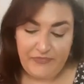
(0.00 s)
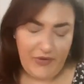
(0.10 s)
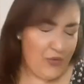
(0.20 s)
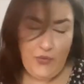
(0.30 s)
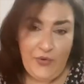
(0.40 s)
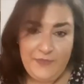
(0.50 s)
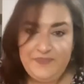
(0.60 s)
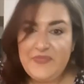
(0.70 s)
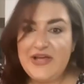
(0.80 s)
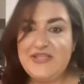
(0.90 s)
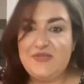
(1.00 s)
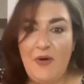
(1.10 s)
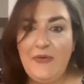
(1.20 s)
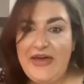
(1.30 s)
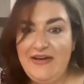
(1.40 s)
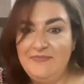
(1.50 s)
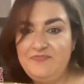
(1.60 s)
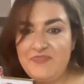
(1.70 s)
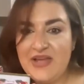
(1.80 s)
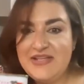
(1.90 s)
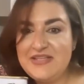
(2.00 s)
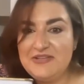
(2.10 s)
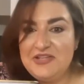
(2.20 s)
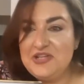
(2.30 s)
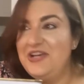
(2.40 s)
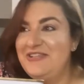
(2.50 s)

Ooh, it's smoky. It's delicious.